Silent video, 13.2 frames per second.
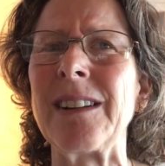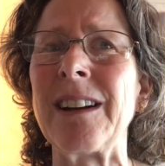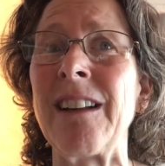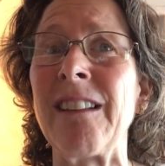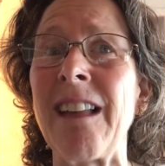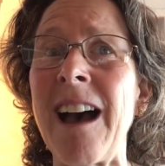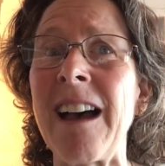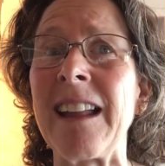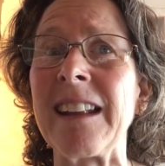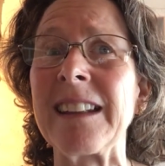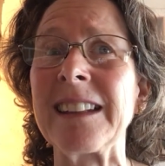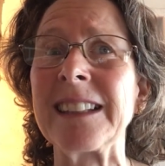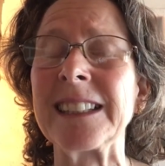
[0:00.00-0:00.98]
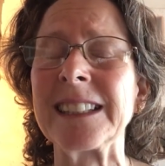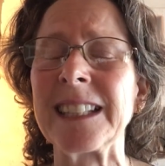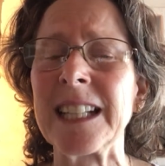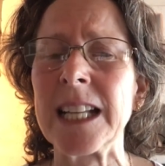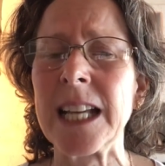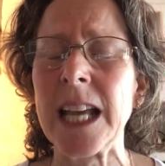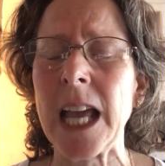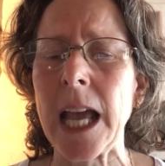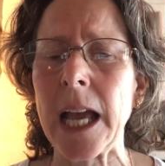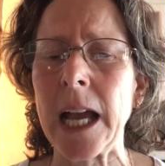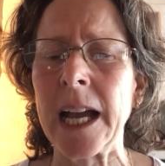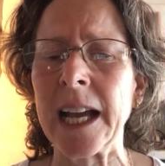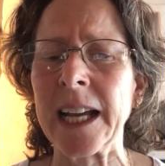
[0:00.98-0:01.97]
a lot.
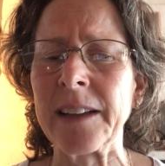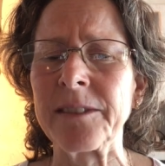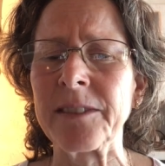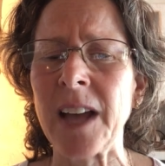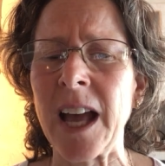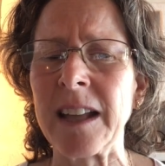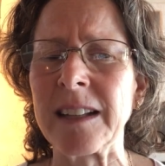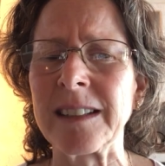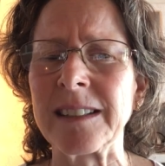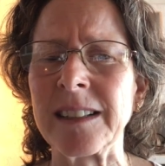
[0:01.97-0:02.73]
I've got